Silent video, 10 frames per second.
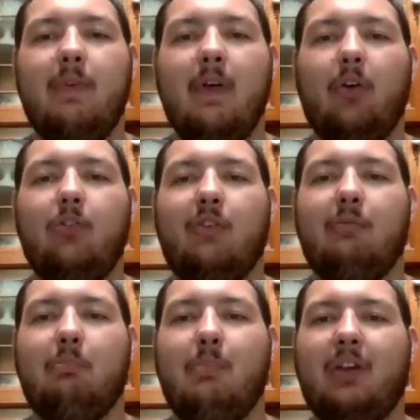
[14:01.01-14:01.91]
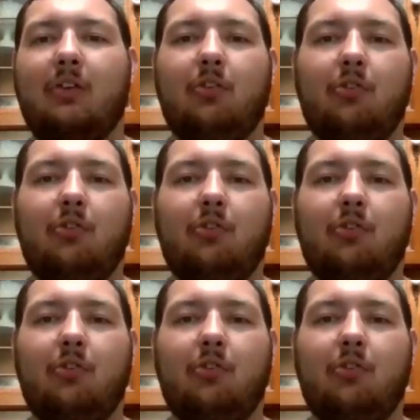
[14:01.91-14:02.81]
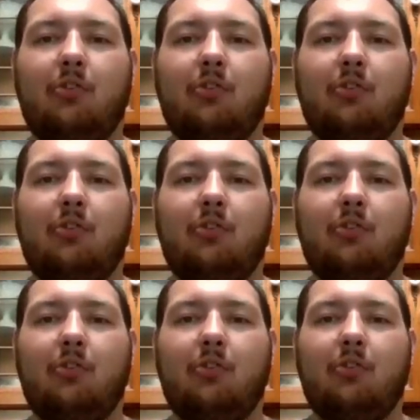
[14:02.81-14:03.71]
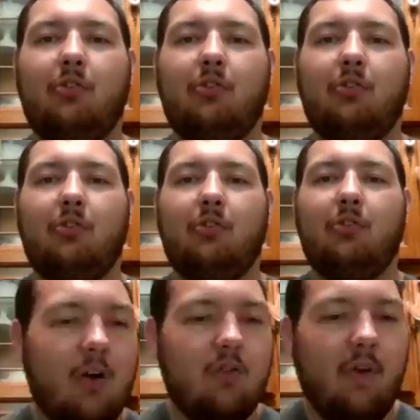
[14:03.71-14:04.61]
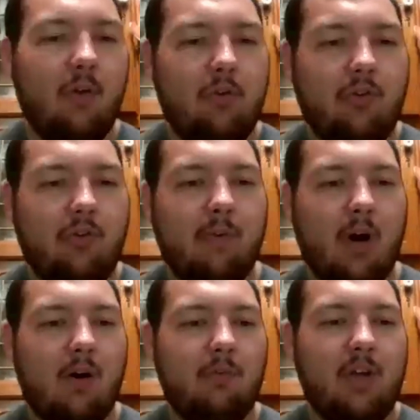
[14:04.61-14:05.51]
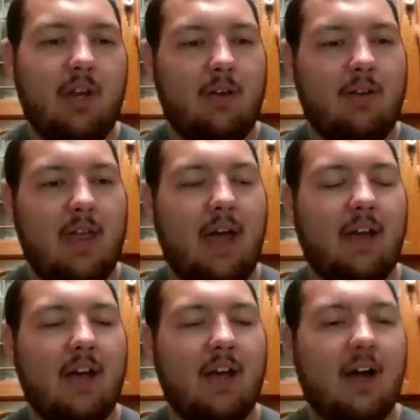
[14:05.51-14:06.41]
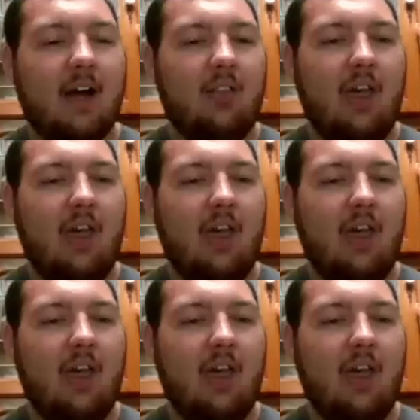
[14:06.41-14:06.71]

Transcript: village of Ben Suck was one of the large villages involved in that kind of thing.